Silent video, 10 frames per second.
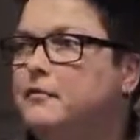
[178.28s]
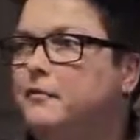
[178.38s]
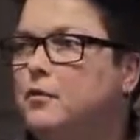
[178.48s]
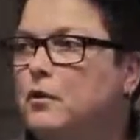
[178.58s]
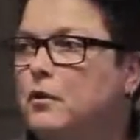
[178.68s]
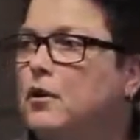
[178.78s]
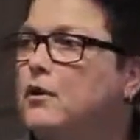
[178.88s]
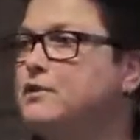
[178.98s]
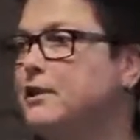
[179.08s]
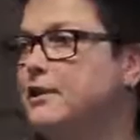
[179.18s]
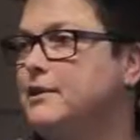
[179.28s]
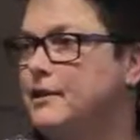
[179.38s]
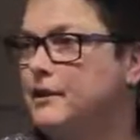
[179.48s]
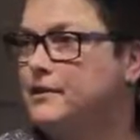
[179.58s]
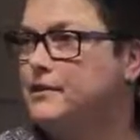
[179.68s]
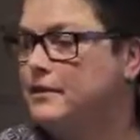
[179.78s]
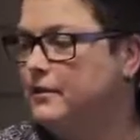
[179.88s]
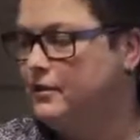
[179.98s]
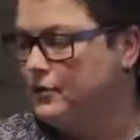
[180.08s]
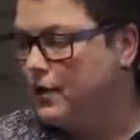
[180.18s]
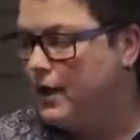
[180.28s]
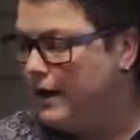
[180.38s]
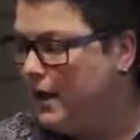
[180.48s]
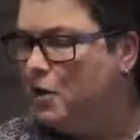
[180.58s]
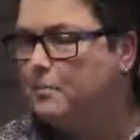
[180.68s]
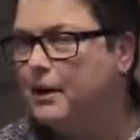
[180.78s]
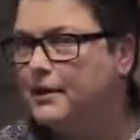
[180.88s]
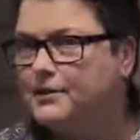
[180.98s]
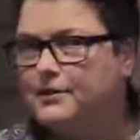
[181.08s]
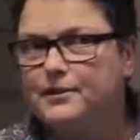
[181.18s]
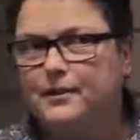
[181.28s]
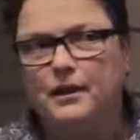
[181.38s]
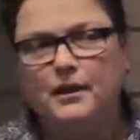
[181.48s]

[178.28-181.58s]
for all citizens to try to help us